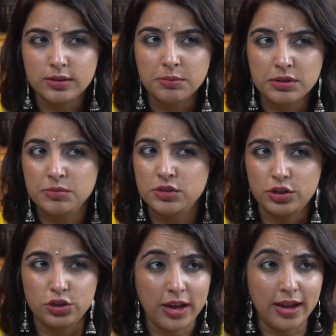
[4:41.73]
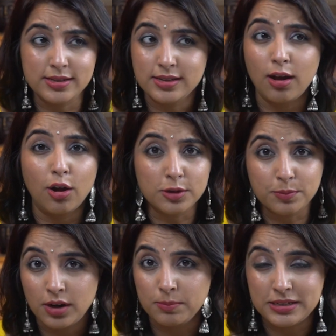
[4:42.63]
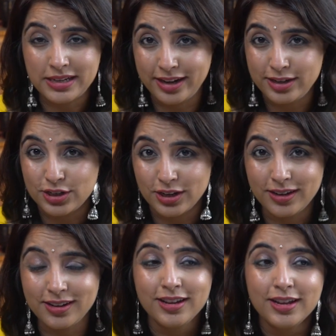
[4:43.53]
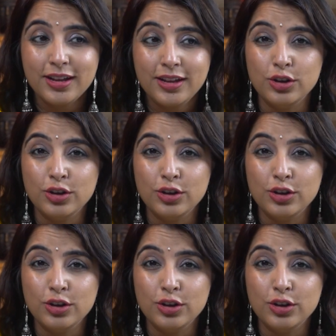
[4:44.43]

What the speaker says: symptoms such as heart palpitation,